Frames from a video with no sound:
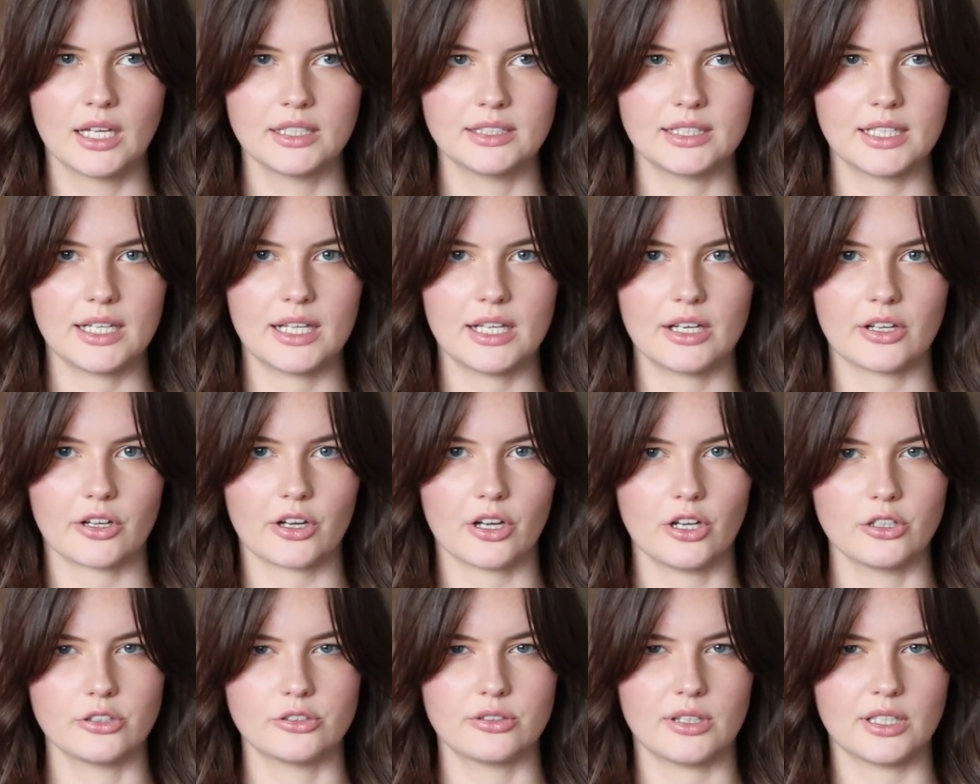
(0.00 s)
Did it in a
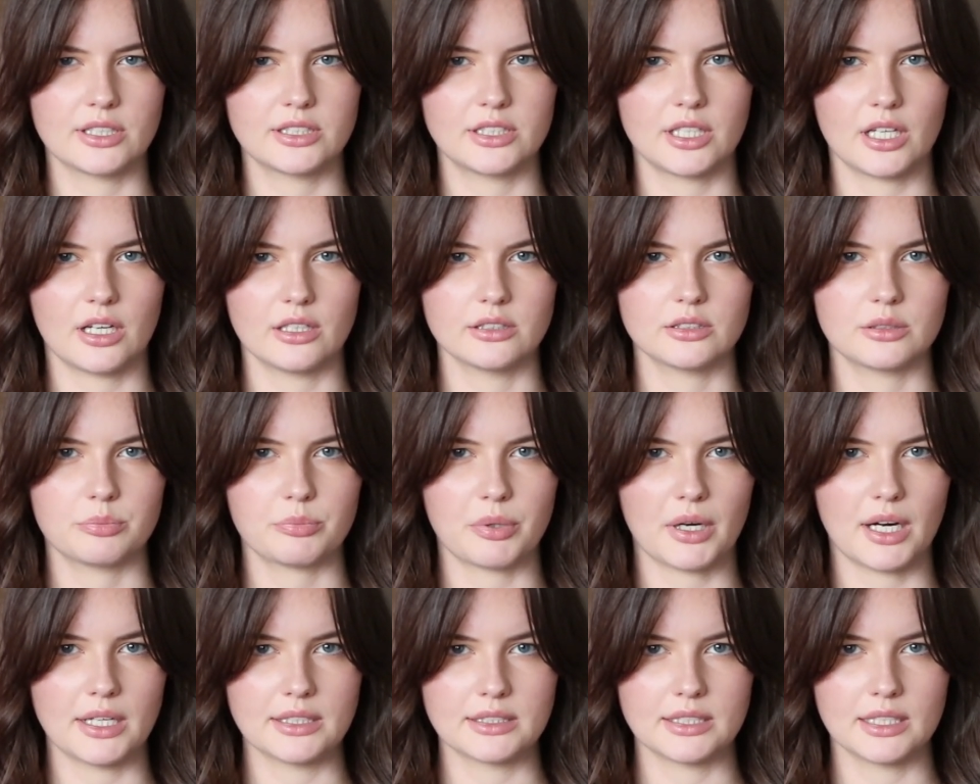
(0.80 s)
contrast yarn to
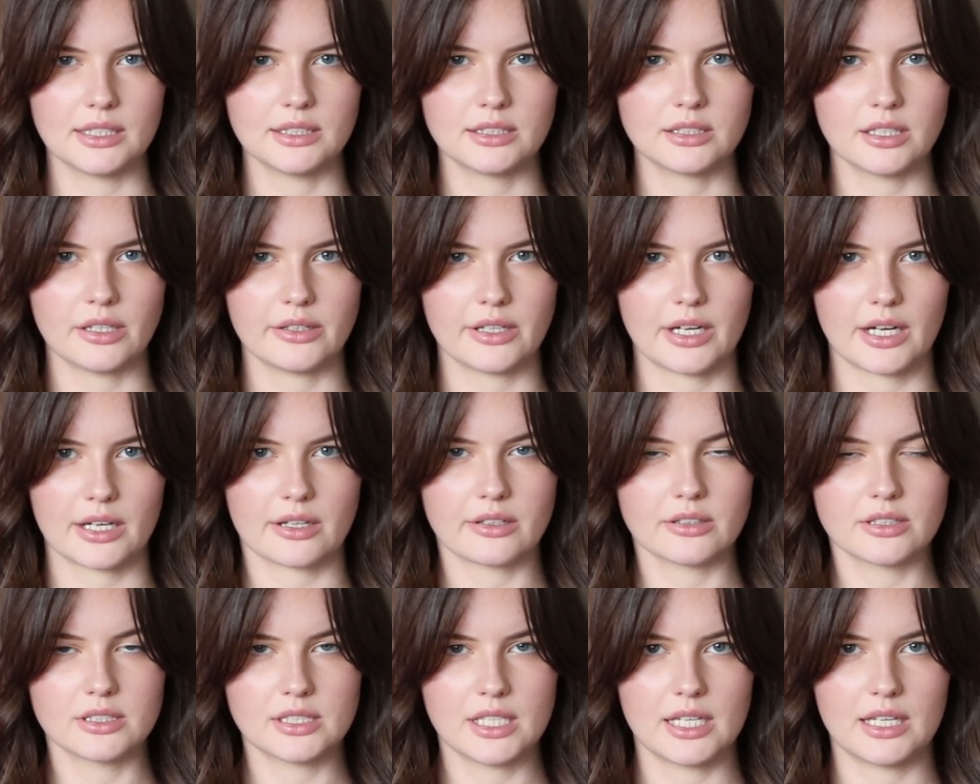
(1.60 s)
practice so that I
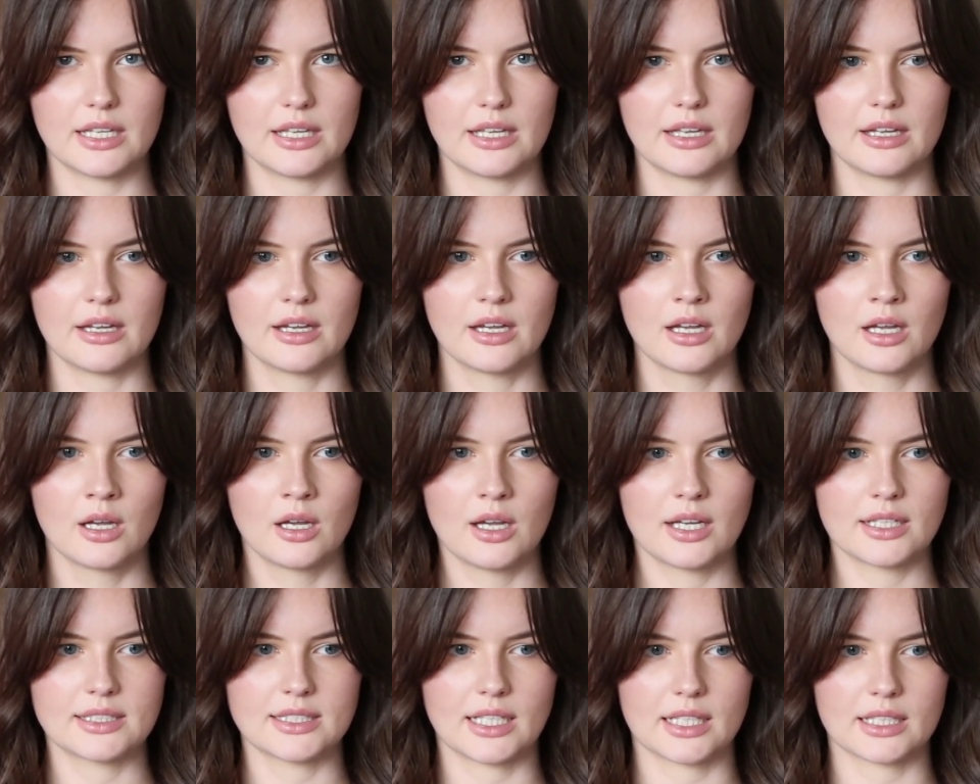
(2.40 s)
could see
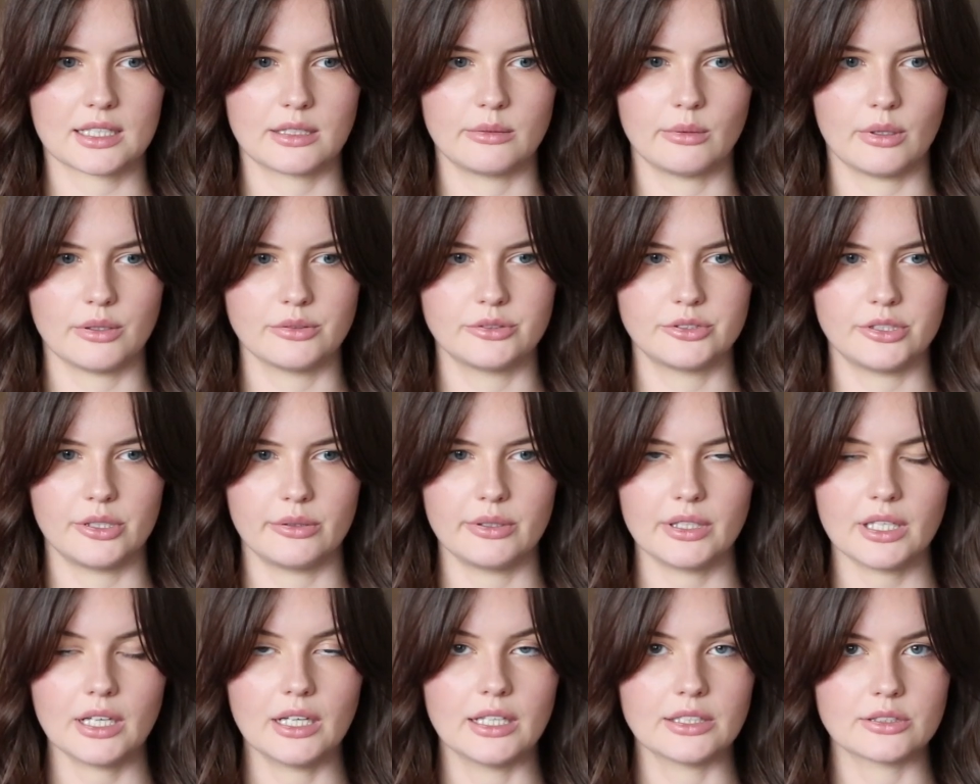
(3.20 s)
exactly what I was
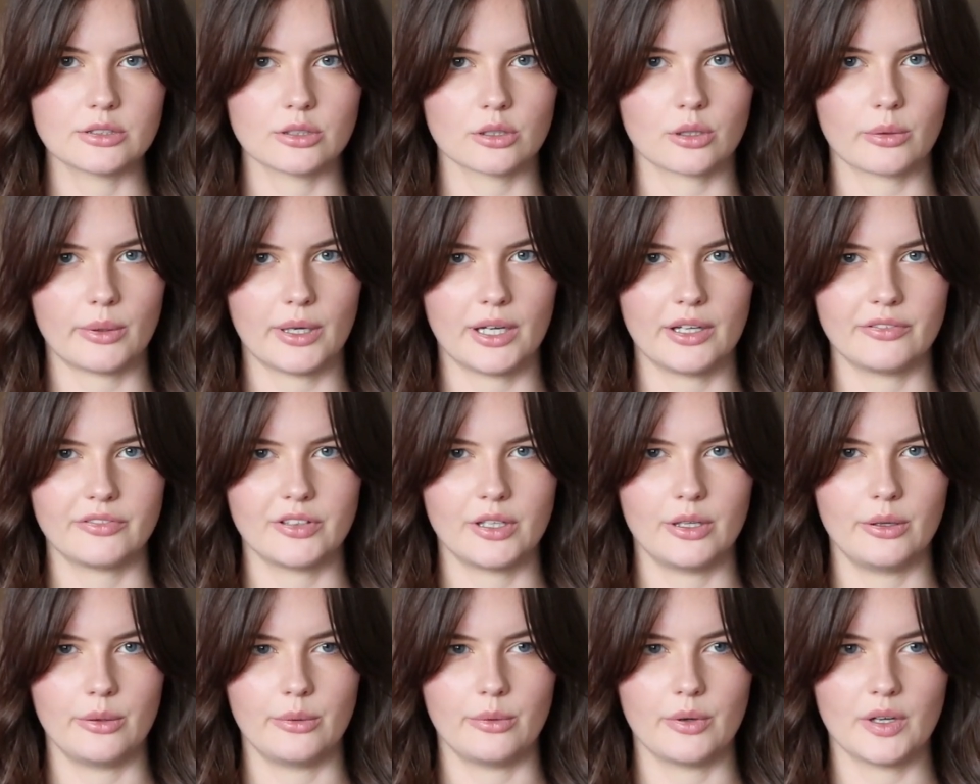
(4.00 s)
doing, and it took quite a
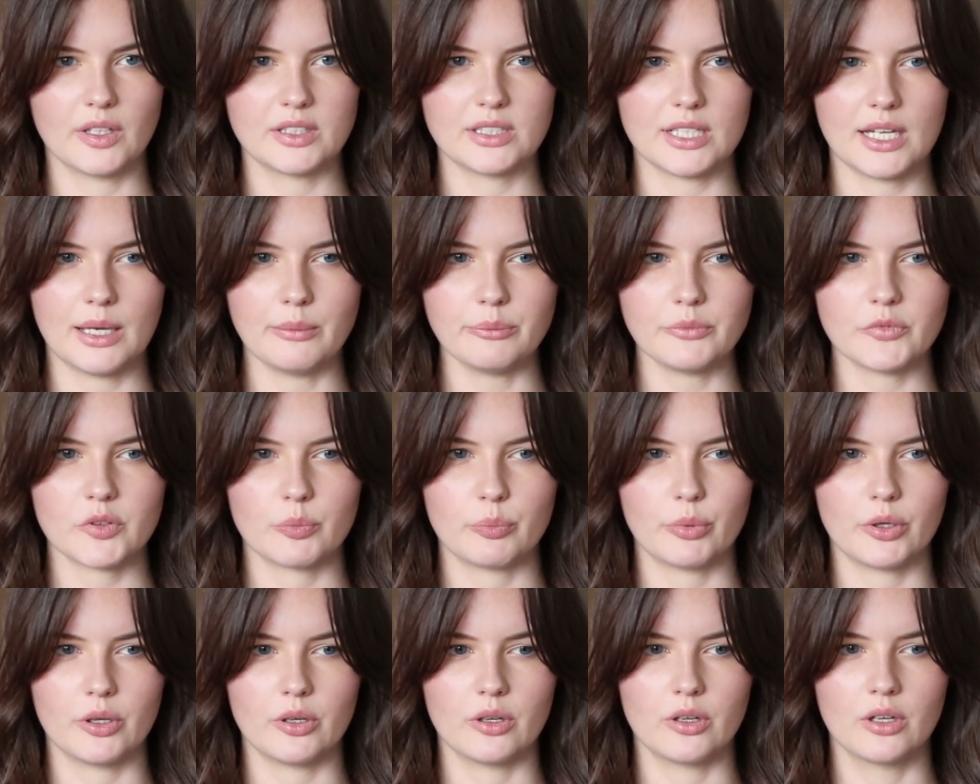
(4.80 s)
few attempts,
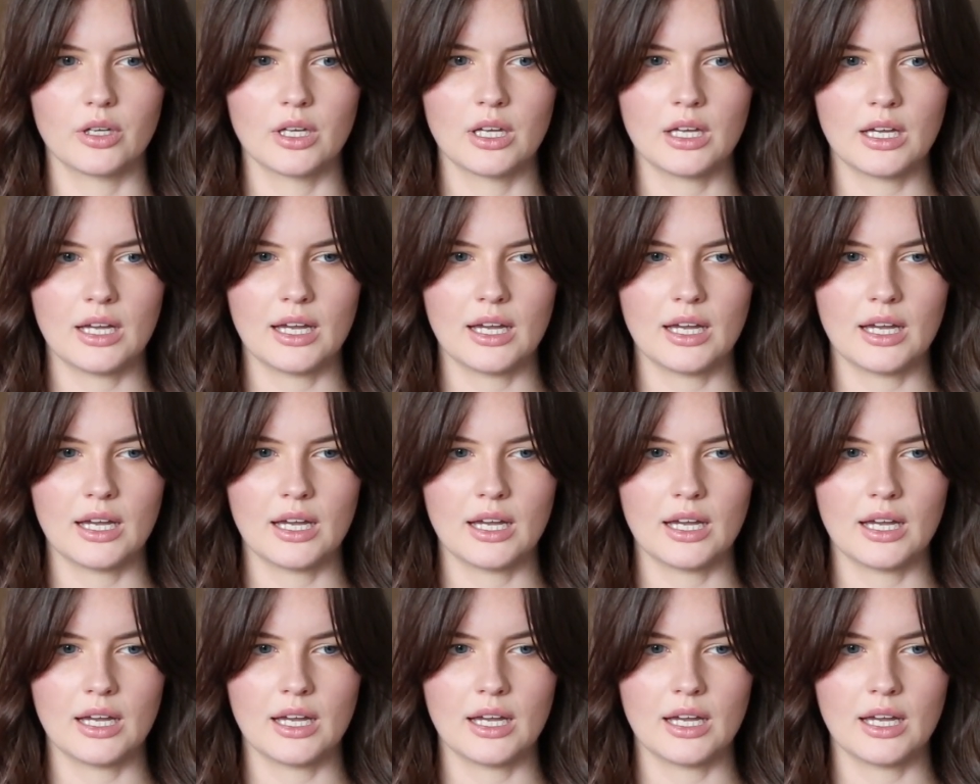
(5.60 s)
but